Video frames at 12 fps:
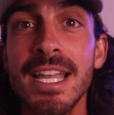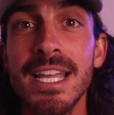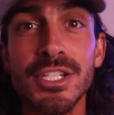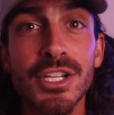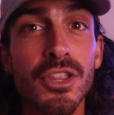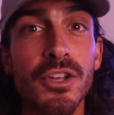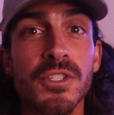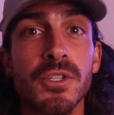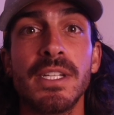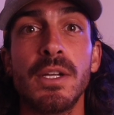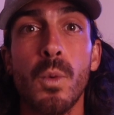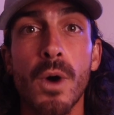until there's
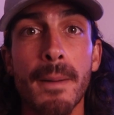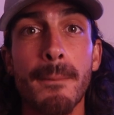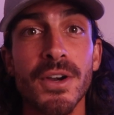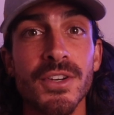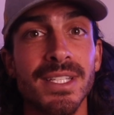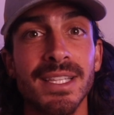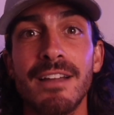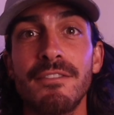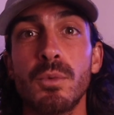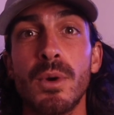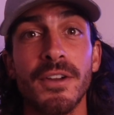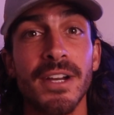only one person
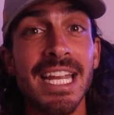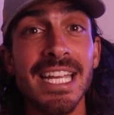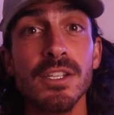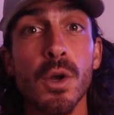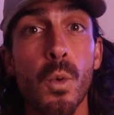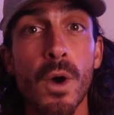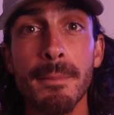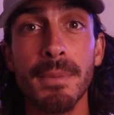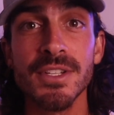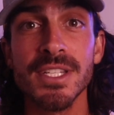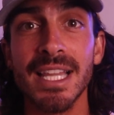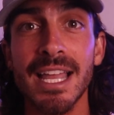left. When there is one
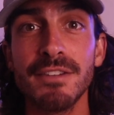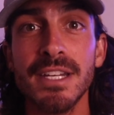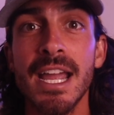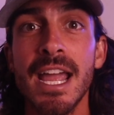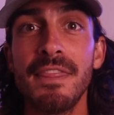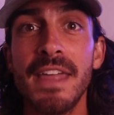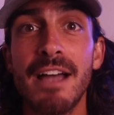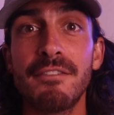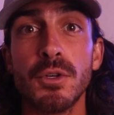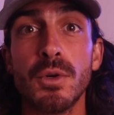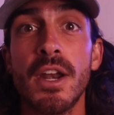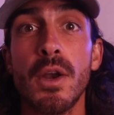person left, they
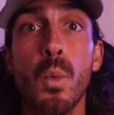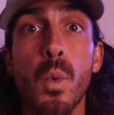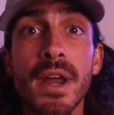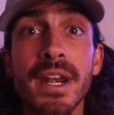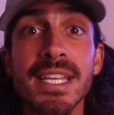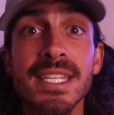have to run one